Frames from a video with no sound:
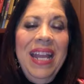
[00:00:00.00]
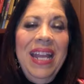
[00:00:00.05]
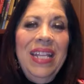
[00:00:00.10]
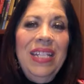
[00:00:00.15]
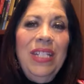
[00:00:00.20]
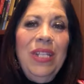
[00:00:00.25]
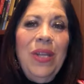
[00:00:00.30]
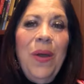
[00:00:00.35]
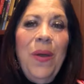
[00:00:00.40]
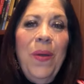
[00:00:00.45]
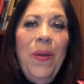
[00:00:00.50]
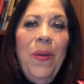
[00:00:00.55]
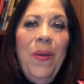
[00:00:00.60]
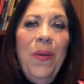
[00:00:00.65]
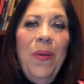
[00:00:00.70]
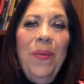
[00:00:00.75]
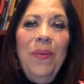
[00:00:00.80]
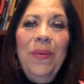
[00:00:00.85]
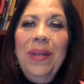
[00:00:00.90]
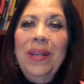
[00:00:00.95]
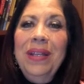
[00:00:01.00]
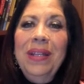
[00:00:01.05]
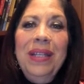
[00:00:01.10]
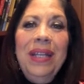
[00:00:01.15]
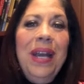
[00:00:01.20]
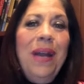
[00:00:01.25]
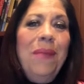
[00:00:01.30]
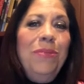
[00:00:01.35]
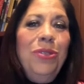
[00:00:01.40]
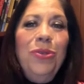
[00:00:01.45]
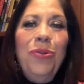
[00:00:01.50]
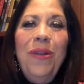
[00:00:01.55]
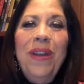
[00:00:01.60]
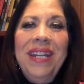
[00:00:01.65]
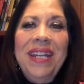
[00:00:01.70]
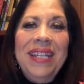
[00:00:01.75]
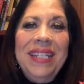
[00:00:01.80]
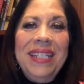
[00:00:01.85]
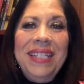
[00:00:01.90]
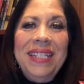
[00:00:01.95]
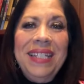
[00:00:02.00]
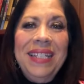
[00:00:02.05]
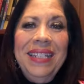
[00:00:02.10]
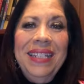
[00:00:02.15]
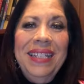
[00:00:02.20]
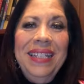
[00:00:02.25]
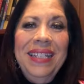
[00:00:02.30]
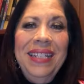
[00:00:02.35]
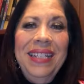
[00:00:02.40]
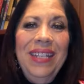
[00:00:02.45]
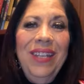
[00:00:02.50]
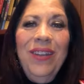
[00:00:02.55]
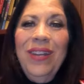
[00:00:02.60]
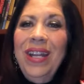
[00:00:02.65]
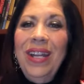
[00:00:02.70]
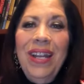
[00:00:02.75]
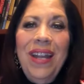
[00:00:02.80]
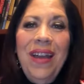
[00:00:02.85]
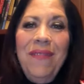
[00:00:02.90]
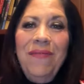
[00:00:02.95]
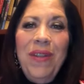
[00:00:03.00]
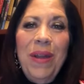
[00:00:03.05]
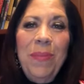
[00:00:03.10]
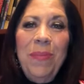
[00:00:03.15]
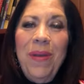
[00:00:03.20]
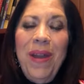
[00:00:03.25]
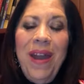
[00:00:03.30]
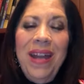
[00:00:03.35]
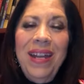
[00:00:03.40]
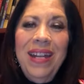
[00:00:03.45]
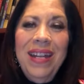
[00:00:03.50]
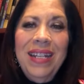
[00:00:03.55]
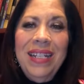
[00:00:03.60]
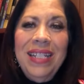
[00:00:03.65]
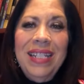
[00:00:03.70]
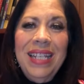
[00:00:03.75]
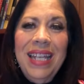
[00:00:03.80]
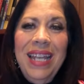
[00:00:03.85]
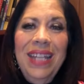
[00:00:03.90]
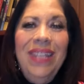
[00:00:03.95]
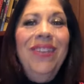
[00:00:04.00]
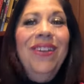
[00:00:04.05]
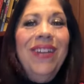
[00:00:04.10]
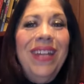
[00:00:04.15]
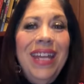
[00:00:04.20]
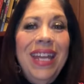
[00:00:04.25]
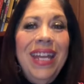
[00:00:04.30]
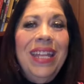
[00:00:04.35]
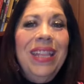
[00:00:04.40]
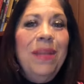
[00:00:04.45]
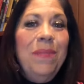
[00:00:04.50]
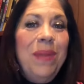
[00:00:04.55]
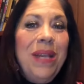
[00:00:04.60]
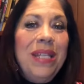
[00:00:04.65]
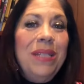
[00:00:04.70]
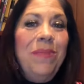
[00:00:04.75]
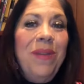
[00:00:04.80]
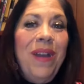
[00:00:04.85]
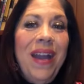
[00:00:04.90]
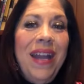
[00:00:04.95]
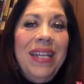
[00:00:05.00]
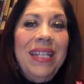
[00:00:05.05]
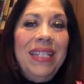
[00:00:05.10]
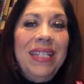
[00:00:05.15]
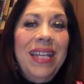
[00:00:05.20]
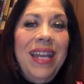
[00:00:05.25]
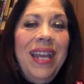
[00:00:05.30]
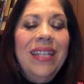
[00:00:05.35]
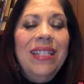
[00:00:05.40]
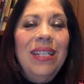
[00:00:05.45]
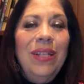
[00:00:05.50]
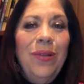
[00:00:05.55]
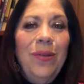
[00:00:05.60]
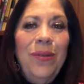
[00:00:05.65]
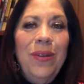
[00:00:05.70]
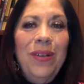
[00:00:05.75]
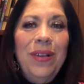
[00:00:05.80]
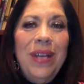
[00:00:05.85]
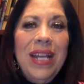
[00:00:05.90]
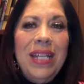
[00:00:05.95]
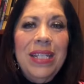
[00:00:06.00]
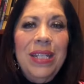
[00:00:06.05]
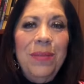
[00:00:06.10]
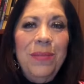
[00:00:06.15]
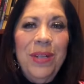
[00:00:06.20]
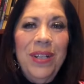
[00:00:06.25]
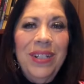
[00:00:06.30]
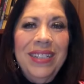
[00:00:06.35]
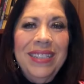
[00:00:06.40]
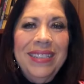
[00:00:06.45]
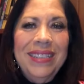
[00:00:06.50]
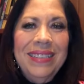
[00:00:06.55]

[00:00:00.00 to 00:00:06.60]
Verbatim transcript: So come join us. You're going to love our products and you're going to get the best price as a loyal customer.